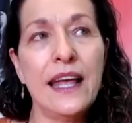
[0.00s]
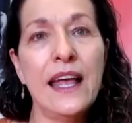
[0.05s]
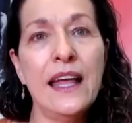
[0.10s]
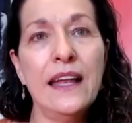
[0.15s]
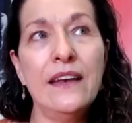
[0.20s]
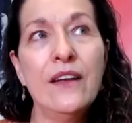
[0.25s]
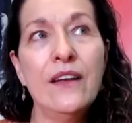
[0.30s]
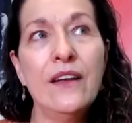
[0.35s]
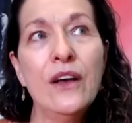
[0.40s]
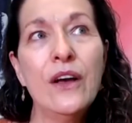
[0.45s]

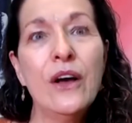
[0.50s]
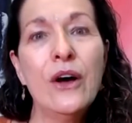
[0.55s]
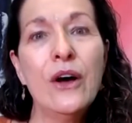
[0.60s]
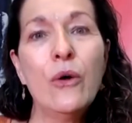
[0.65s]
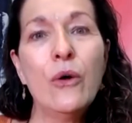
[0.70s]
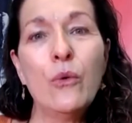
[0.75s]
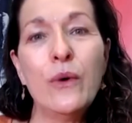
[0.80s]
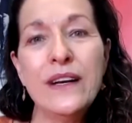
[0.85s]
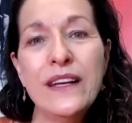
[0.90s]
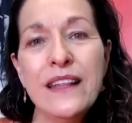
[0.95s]
And
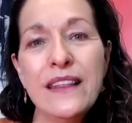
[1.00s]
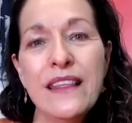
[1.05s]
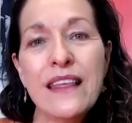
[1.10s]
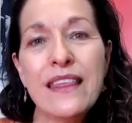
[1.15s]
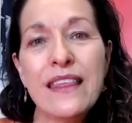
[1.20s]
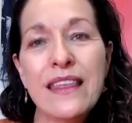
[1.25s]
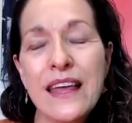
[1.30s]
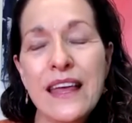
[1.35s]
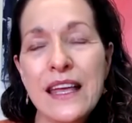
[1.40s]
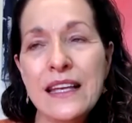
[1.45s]
one of the
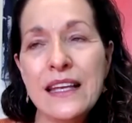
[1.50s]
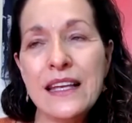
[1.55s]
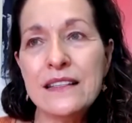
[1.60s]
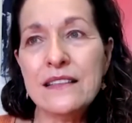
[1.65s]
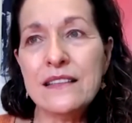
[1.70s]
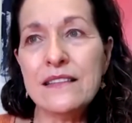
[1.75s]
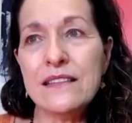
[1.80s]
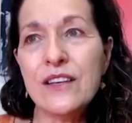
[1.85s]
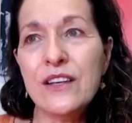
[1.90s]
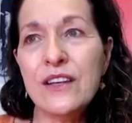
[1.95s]

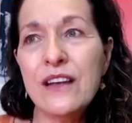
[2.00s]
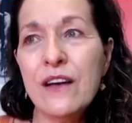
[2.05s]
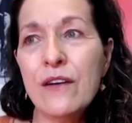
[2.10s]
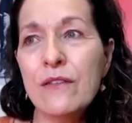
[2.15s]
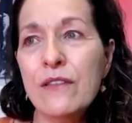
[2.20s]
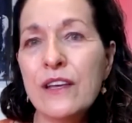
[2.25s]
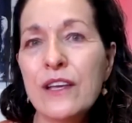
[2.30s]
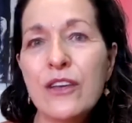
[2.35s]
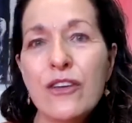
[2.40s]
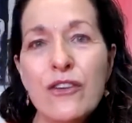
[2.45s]
things, you know,
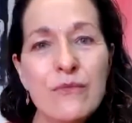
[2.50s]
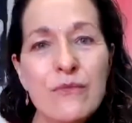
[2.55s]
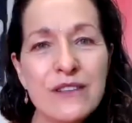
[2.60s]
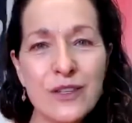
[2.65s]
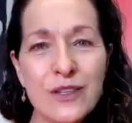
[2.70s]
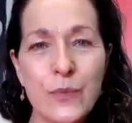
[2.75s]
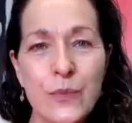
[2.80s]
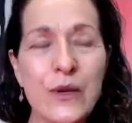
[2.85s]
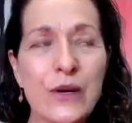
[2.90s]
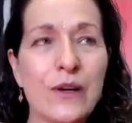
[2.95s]
the human
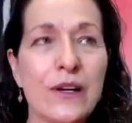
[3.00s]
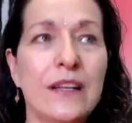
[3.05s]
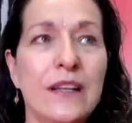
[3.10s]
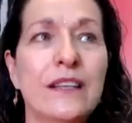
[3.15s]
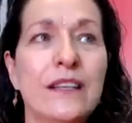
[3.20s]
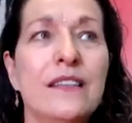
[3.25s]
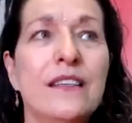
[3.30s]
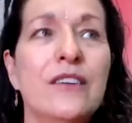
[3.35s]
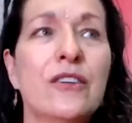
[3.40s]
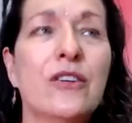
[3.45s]
spirit
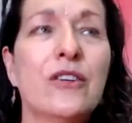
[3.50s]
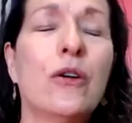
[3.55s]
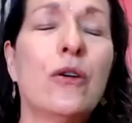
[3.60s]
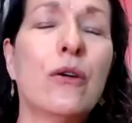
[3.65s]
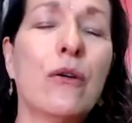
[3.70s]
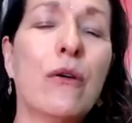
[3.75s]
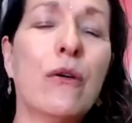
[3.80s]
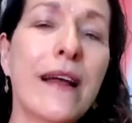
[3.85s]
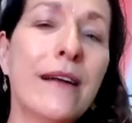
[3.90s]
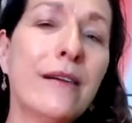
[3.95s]
is
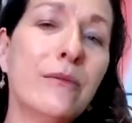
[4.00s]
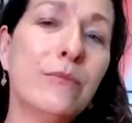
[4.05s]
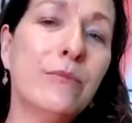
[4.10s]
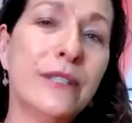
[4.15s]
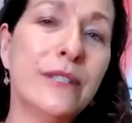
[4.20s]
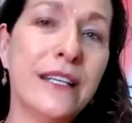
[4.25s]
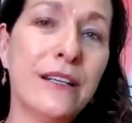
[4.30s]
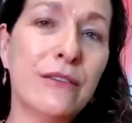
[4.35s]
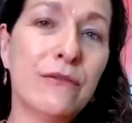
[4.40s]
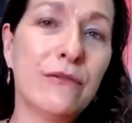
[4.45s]

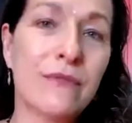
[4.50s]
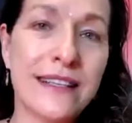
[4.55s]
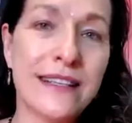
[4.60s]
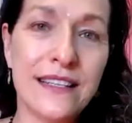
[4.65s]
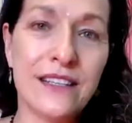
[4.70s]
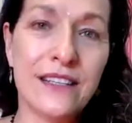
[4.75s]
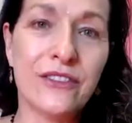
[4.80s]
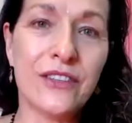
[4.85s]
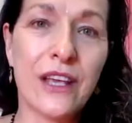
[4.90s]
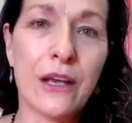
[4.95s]
incredibly
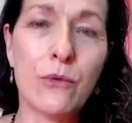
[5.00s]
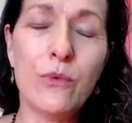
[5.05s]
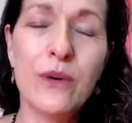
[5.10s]
resilient.